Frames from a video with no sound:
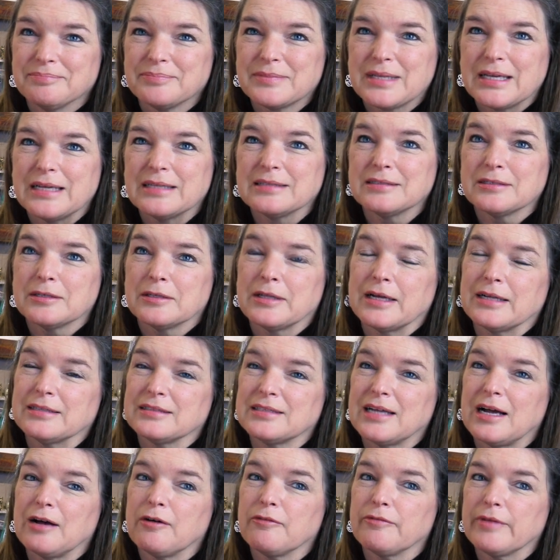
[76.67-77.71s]
And so that's
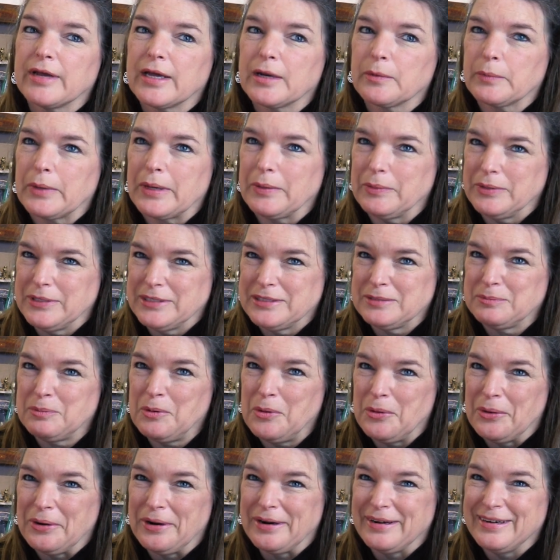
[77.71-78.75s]
how Vanway was
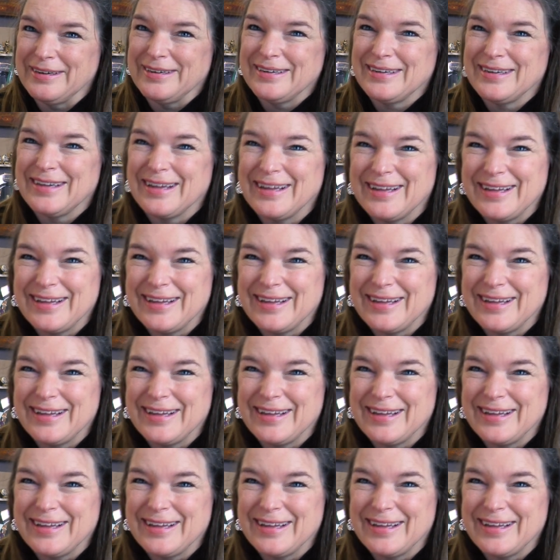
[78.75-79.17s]
born.